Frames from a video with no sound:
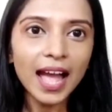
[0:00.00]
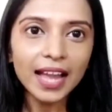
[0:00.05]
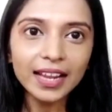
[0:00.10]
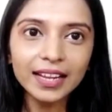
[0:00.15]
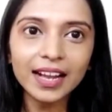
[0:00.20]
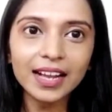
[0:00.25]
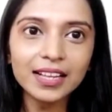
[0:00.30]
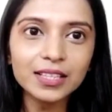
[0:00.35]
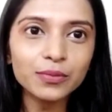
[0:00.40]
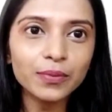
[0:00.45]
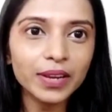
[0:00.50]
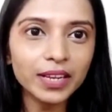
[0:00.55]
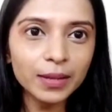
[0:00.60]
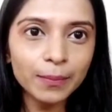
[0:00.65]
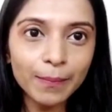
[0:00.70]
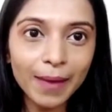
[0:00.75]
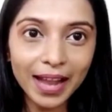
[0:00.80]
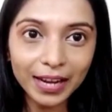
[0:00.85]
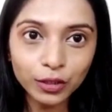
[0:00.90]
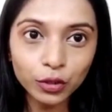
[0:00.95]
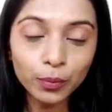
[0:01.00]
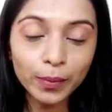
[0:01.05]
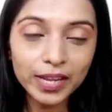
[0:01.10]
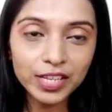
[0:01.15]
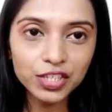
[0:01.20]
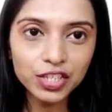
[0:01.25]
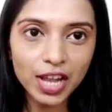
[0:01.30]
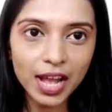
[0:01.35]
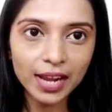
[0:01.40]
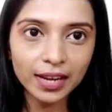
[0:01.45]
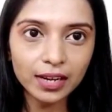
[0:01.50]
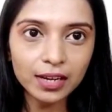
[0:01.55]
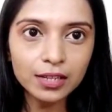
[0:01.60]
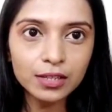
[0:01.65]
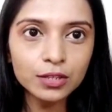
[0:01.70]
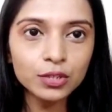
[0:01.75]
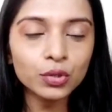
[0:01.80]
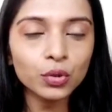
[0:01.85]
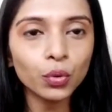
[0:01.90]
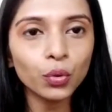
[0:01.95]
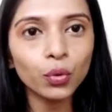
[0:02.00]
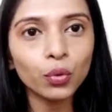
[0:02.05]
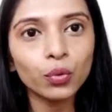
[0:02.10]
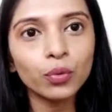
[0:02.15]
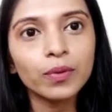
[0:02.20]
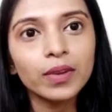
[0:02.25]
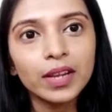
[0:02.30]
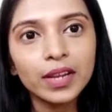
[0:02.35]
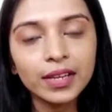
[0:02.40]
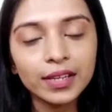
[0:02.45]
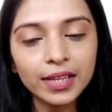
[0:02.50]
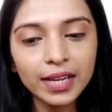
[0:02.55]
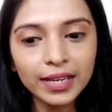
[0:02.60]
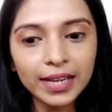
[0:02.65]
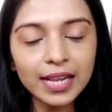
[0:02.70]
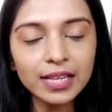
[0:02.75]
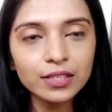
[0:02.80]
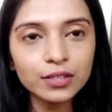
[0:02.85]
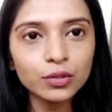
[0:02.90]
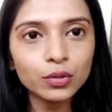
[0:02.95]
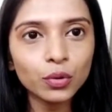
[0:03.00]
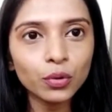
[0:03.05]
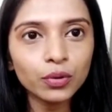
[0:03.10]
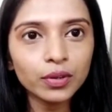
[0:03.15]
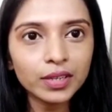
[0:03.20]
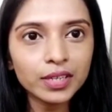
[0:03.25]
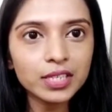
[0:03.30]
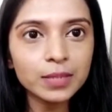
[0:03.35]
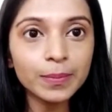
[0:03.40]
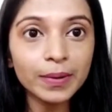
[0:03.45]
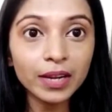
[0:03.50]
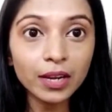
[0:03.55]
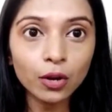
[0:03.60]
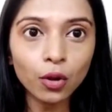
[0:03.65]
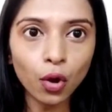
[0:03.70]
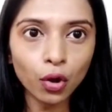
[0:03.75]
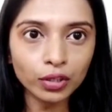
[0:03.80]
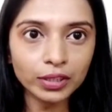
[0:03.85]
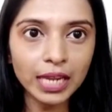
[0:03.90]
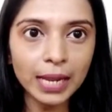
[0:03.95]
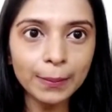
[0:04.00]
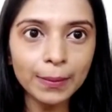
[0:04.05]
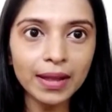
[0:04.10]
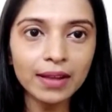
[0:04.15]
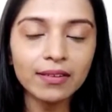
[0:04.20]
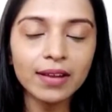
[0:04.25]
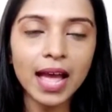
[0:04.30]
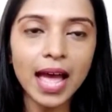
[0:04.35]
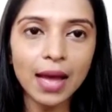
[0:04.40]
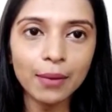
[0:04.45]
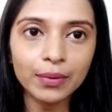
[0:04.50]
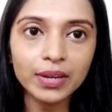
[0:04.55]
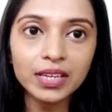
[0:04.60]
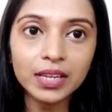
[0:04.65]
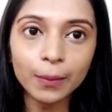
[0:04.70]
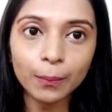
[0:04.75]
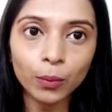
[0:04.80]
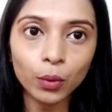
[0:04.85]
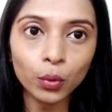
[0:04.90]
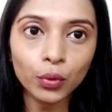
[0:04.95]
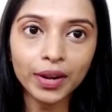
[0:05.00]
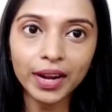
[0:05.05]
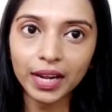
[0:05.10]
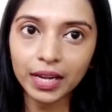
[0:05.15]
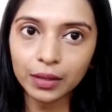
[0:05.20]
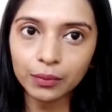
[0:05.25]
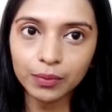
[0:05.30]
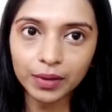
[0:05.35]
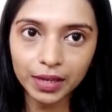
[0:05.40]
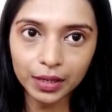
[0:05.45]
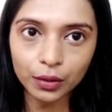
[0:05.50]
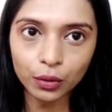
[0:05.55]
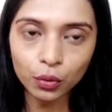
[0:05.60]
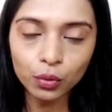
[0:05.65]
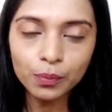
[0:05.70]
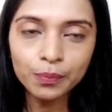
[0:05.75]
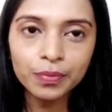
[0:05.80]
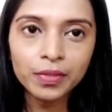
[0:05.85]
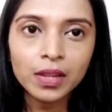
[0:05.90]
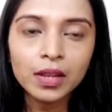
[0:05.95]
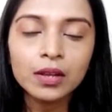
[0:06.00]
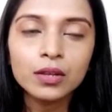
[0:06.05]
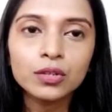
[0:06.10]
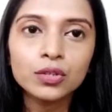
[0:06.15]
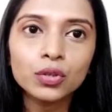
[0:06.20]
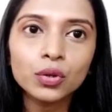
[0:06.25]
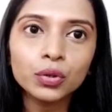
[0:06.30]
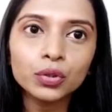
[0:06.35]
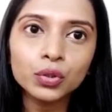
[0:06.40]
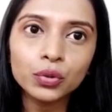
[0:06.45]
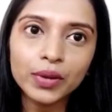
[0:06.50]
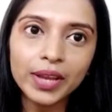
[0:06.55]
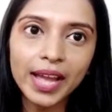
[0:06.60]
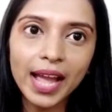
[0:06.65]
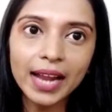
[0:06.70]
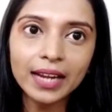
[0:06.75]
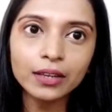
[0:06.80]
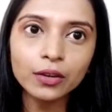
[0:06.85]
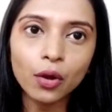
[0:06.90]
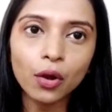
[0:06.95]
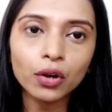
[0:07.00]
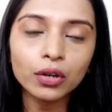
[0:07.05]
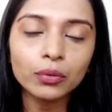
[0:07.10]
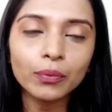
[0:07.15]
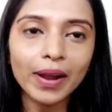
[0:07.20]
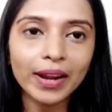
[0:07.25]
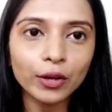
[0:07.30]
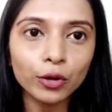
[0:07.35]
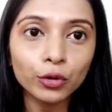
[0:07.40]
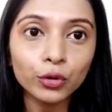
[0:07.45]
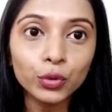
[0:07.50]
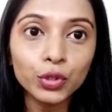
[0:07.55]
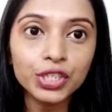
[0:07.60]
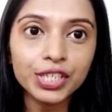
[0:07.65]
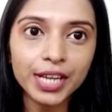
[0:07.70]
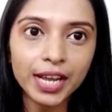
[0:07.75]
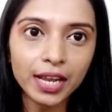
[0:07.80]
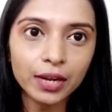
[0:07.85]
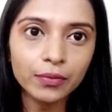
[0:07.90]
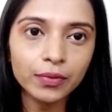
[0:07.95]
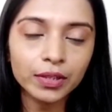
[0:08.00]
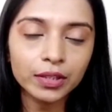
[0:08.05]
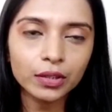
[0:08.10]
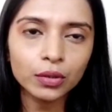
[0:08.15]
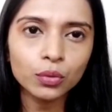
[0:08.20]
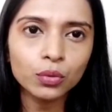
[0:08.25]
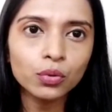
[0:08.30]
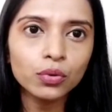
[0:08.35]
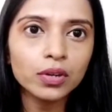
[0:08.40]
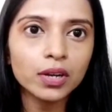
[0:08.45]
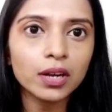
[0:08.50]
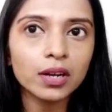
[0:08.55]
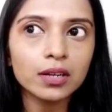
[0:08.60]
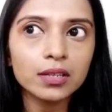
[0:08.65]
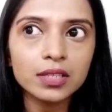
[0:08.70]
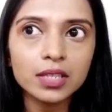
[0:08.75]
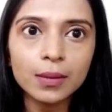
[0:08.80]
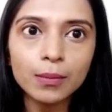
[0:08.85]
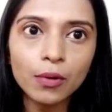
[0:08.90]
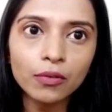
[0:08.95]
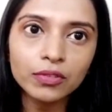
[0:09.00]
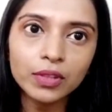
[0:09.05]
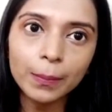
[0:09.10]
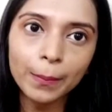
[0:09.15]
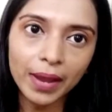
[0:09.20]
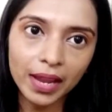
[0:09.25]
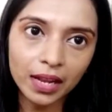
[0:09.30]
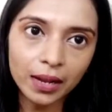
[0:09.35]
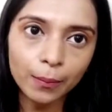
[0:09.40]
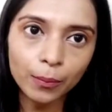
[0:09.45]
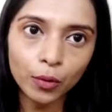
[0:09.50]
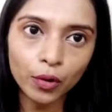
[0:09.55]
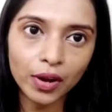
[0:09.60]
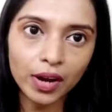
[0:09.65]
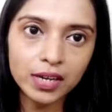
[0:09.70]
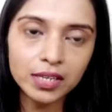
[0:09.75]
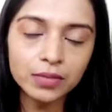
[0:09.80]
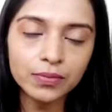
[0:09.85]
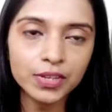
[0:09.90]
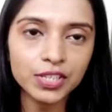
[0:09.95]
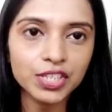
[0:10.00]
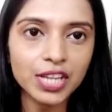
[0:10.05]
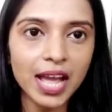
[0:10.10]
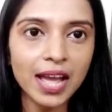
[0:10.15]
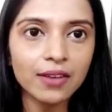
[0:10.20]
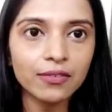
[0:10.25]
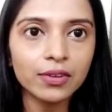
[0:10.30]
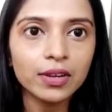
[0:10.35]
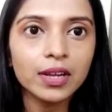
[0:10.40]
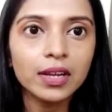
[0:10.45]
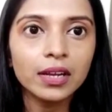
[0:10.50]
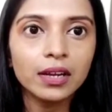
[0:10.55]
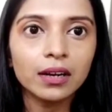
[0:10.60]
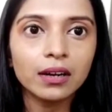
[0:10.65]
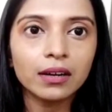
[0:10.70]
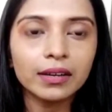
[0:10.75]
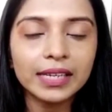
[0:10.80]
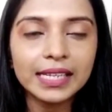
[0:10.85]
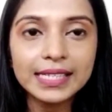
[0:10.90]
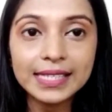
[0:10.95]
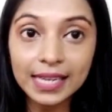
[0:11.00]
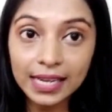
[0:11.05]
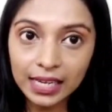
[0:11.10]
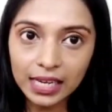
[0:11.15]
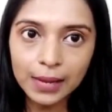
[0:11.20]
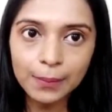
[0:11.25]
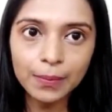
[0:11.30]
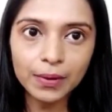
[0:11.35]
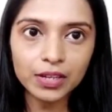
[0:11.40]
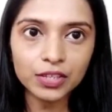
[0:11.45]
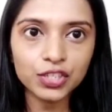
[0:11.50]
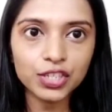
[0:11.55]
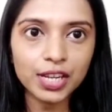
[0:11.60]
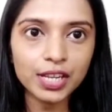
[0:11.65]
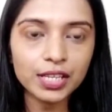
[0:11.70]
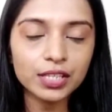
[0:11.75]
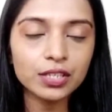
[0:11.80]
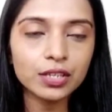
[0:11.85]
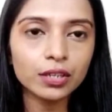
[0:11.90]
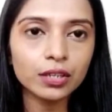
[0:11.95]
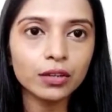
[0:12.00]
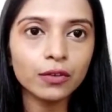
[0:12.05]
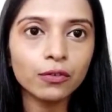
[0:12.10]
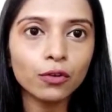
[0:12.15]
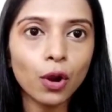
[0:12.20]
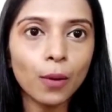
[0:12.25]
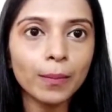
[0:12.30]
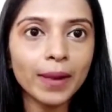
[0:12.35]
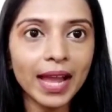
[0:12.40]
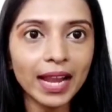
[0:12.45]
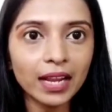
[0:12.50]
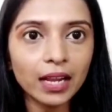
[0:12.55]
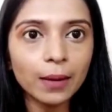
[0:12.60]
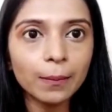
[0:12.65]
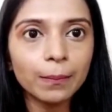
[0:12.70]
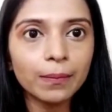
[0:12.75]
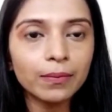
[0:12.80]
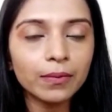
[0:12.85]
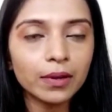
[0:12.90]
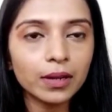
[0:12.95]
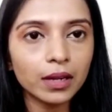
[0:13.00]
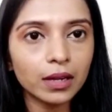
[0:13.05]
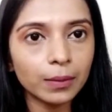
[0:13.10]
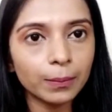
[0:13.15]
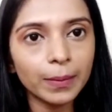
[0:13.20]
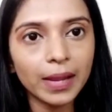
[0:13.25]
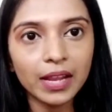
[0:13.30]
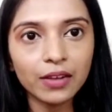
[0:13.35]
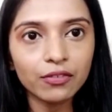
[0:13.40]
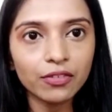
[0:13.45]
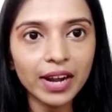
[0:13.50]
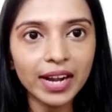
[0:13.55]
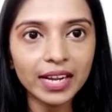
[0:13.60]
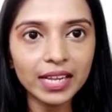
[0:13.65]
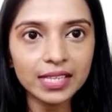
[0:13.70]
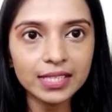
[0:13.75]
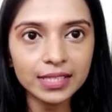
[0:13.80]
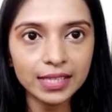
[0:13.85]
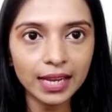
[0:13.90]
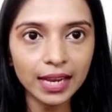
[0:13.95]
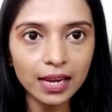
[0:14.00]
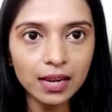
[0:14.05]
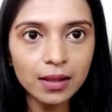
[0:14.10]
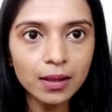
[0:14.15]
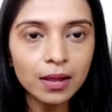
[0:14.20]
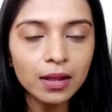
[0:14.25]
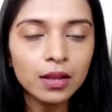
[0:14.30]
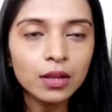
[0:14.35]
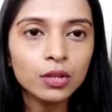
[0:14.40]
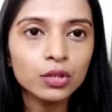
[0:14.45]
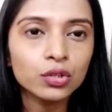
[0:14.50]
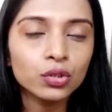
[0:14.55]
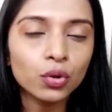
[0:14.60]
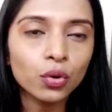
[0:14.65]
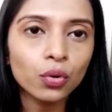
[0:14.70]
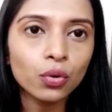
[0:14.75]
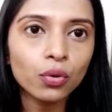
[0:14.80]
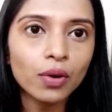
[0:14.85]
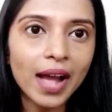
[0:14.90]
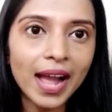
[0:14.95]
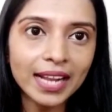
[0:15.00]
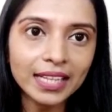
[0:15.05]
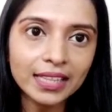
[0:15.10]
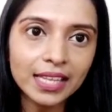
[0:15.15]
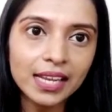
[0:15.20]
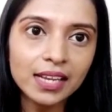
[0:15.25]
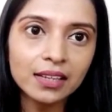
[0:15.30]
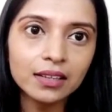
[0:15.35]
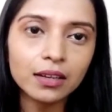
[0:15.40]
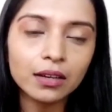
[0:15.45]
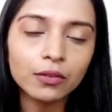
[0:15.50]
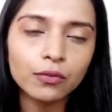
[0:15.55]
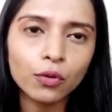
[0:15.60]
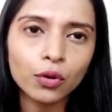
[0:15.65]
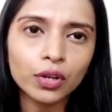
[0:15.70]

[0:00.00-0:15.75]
Hi guys, welcome back to my channel. So yeah guys, so it's been a long time I haven't uploaded any video. So today I thought why not to share with you some of the makeup products which I have recently purchased from Nykaa Pink Friday Sale. So I think